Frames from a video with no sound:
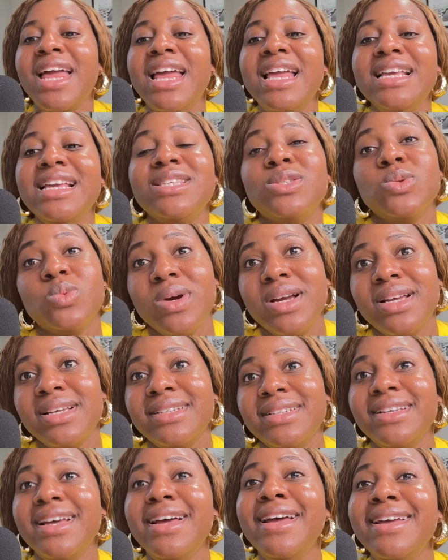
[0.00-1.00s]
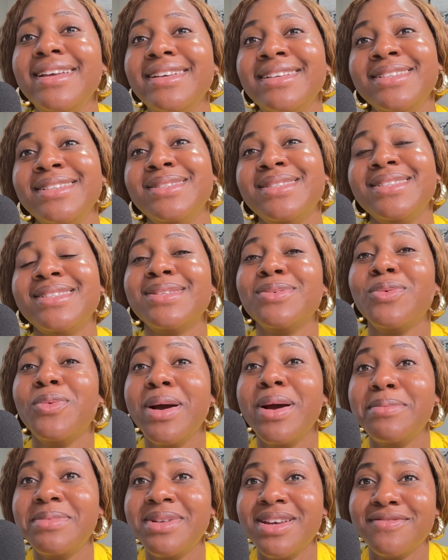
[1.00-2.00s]
Is
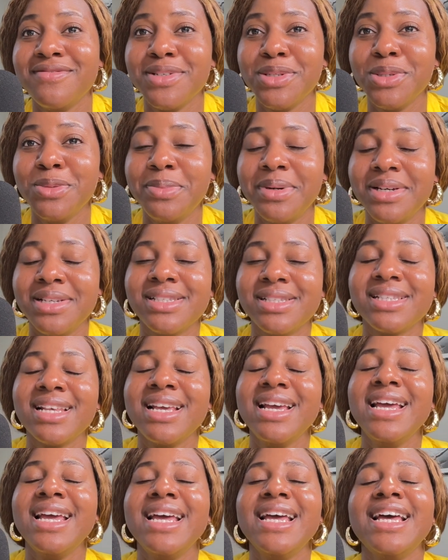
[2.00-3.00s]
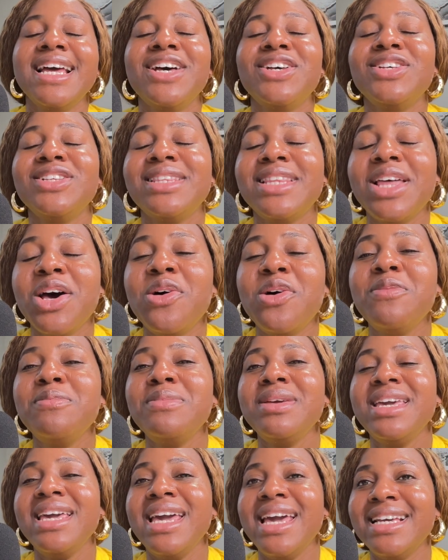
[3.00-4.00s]
web developers. Tell
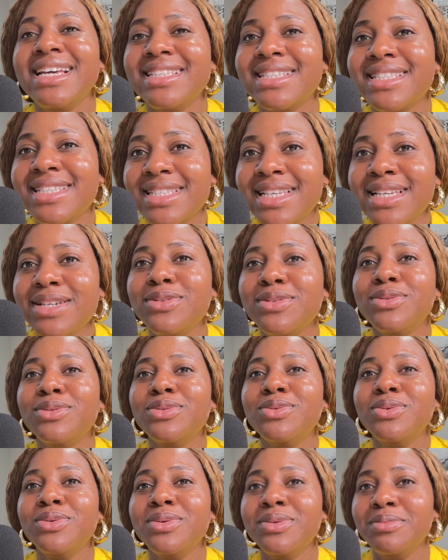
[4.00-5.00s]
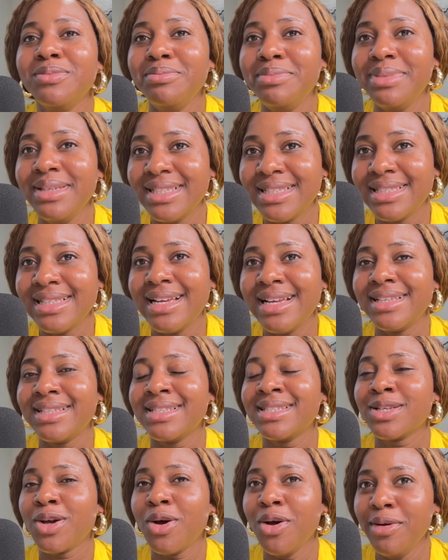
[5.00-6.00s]
me a single
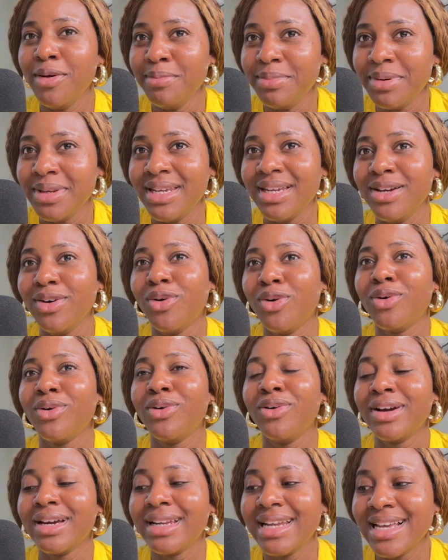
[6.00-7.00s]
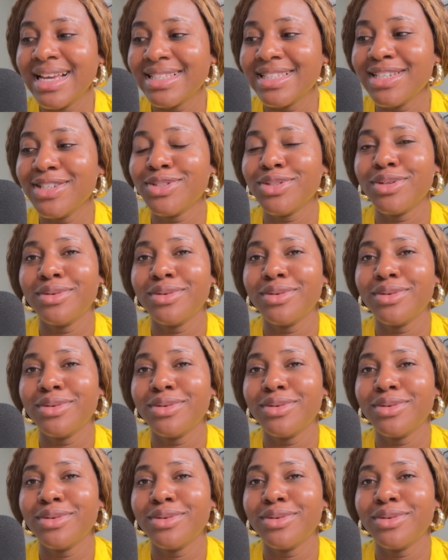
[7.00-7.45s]
business, company, or organization